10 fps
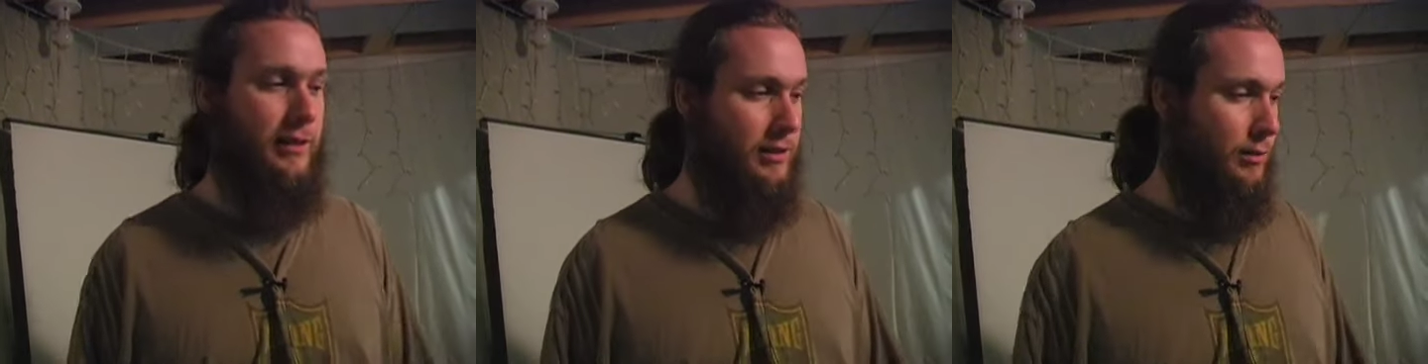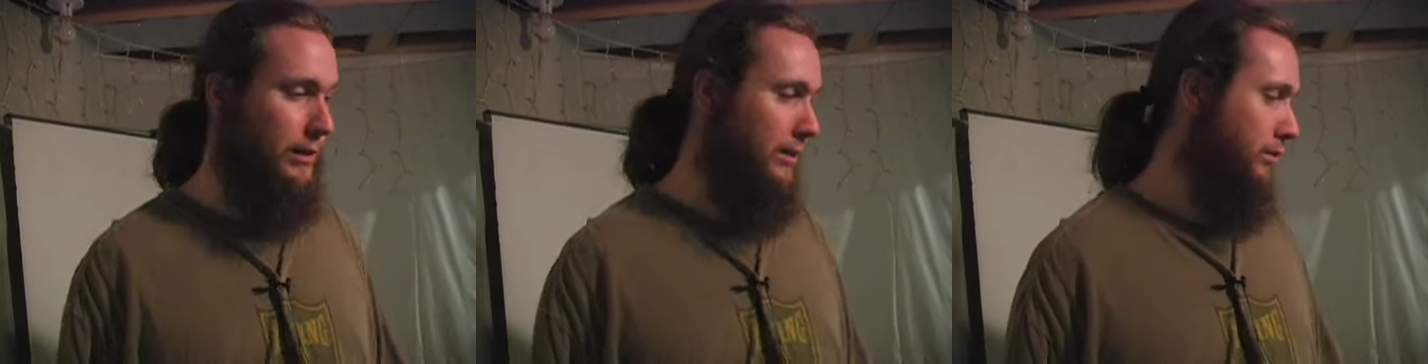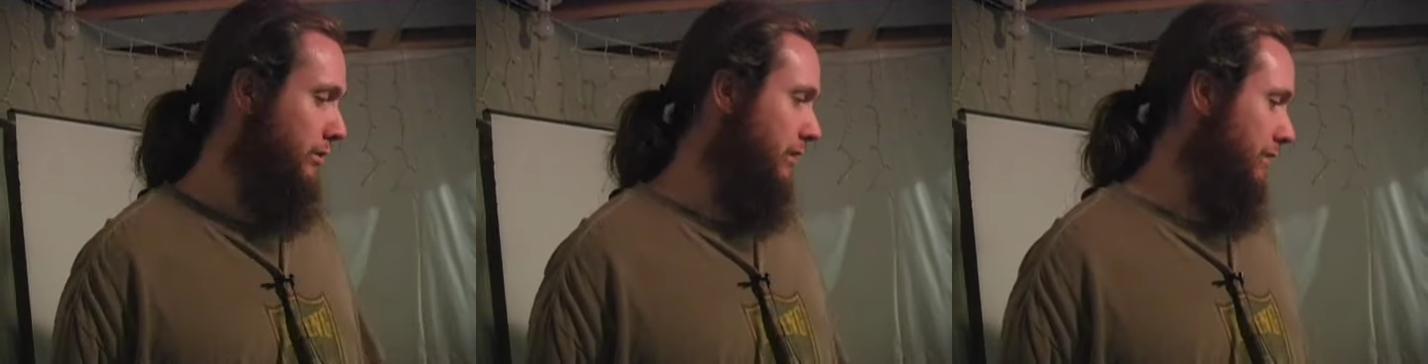So we
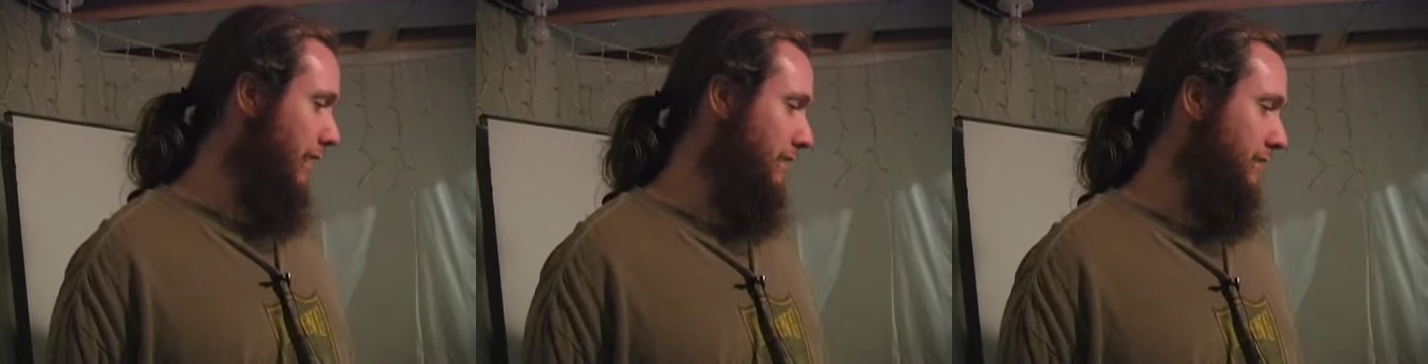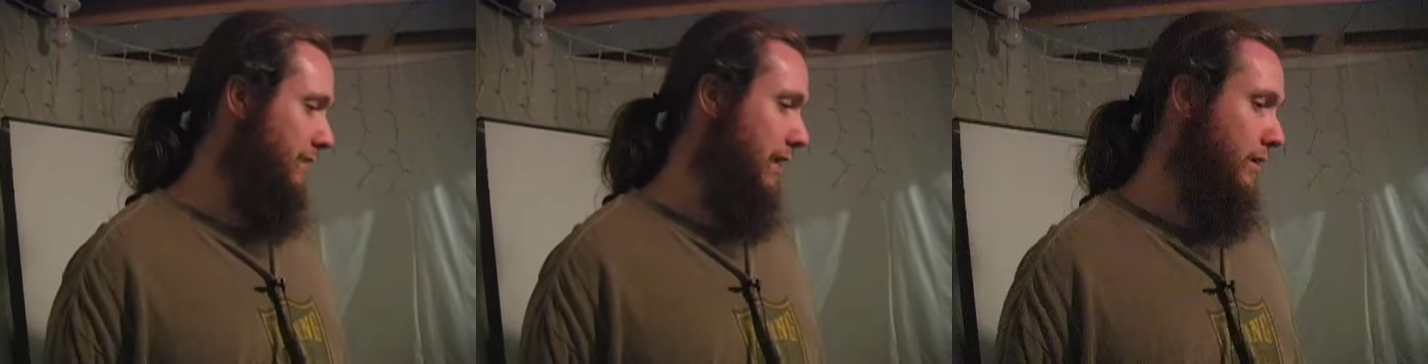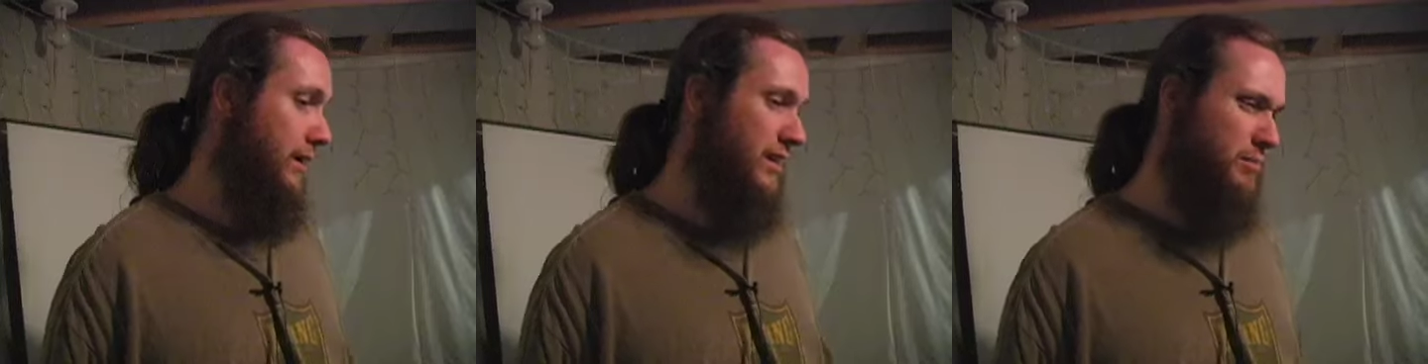learned a lesson there,
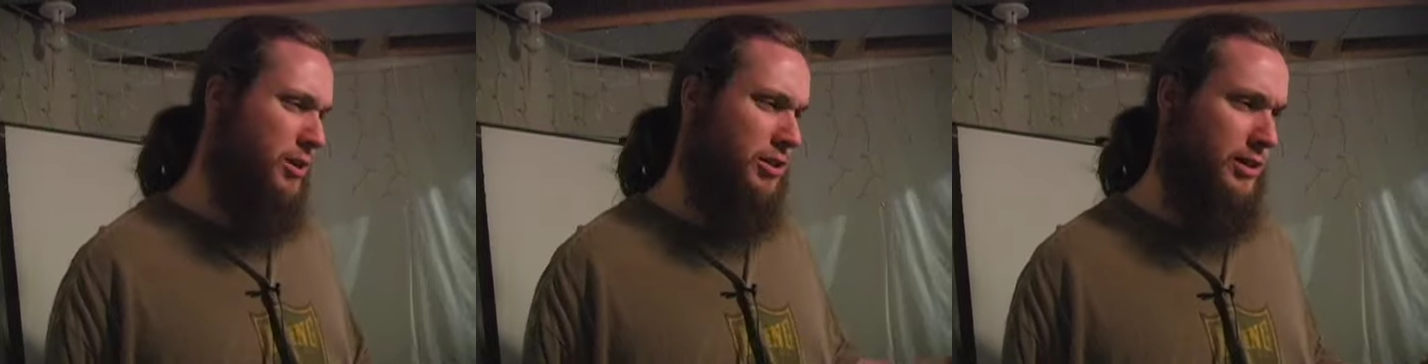and it's much